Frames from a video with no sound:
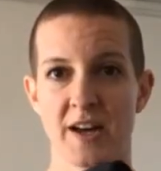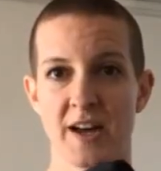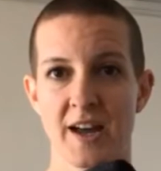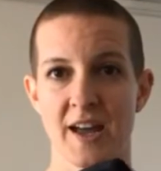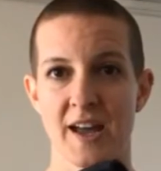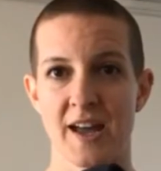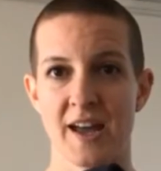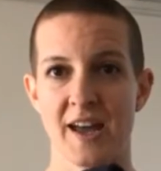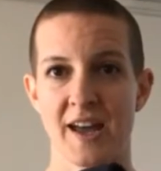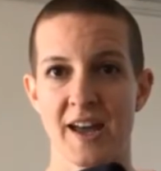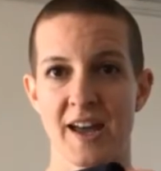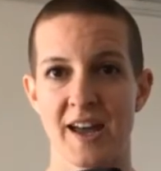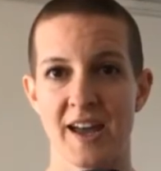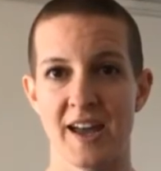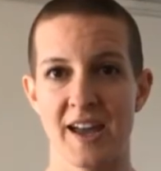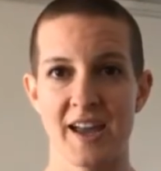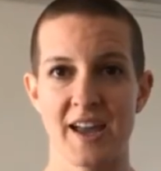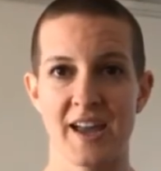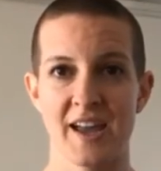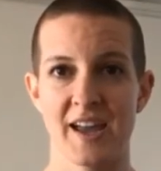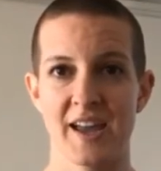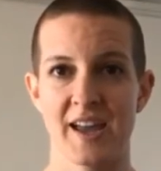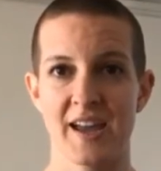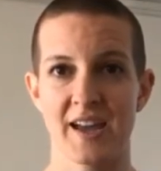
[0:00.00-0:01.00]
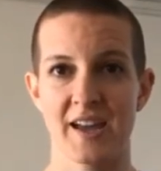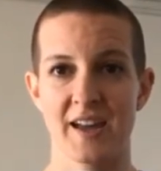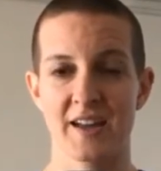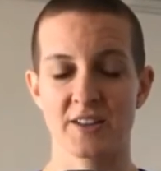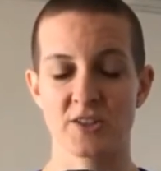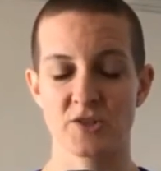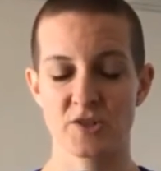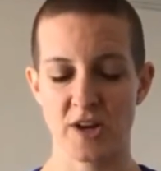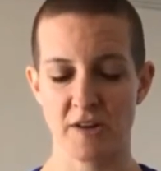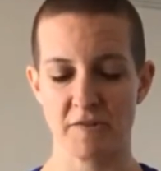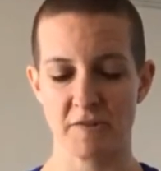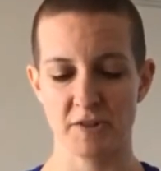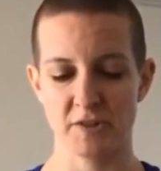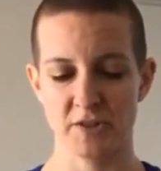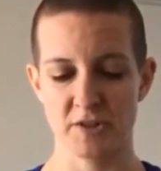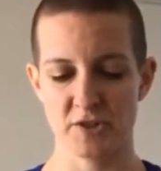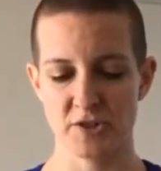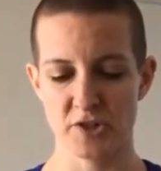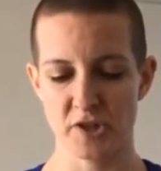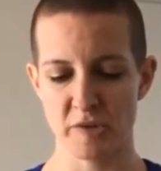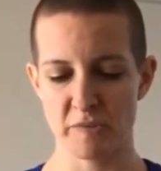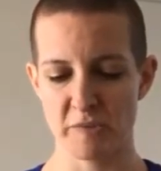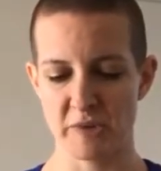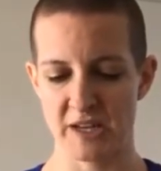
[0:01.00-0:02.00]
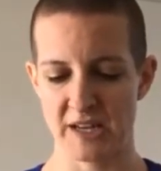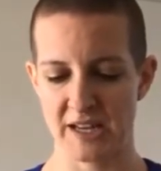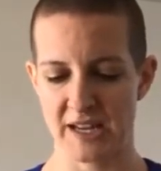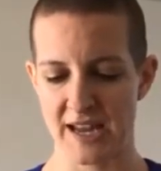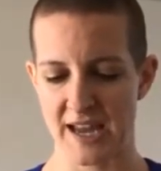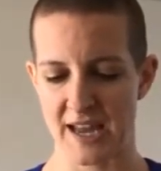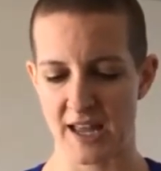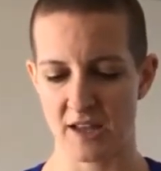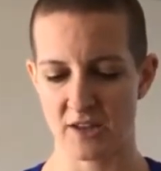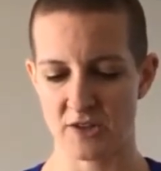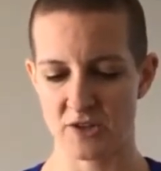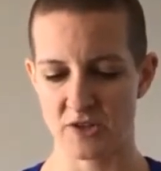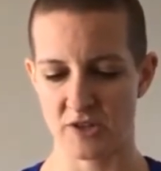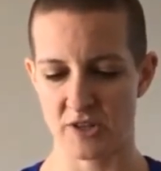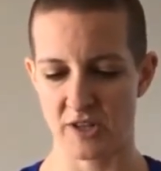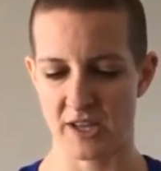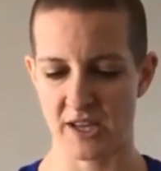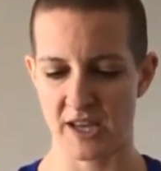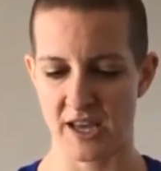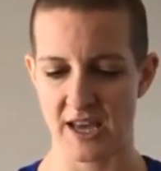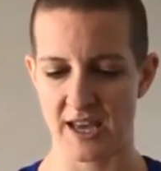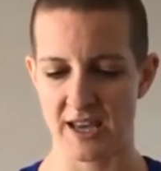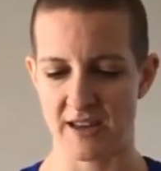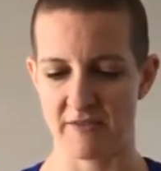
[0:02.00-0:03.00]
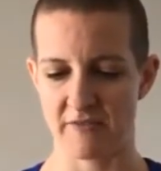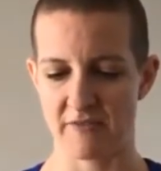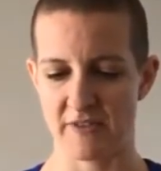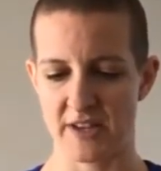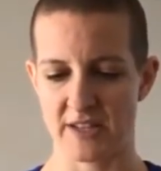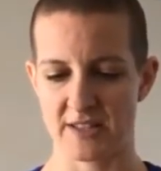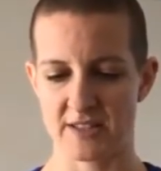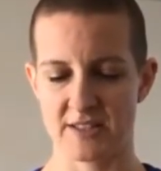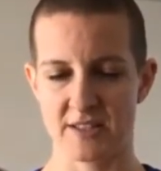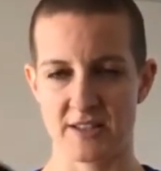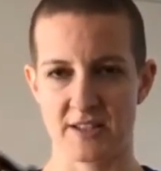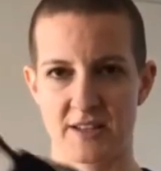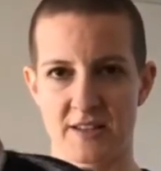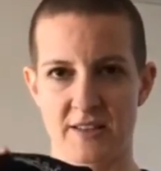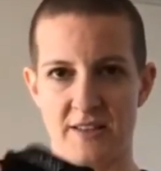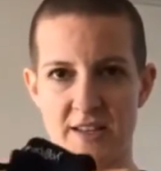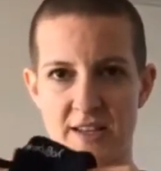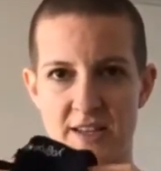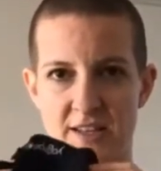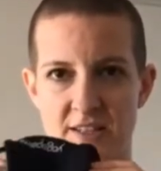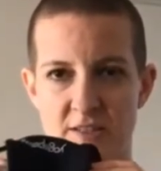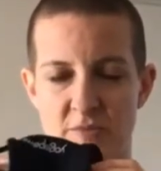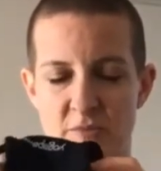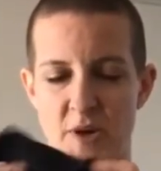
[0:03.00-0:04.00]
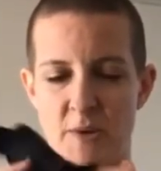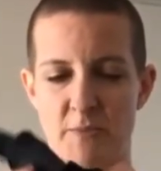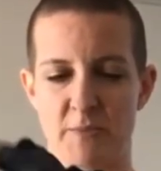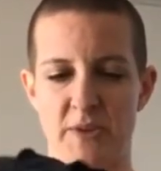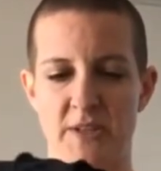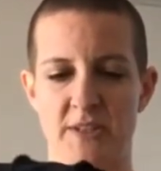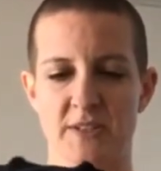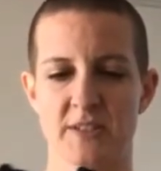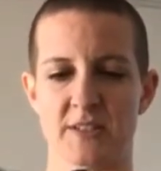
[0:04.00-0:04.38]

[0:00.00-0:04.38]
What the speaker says: I traveled to Germany, actually, I invested in these puppies.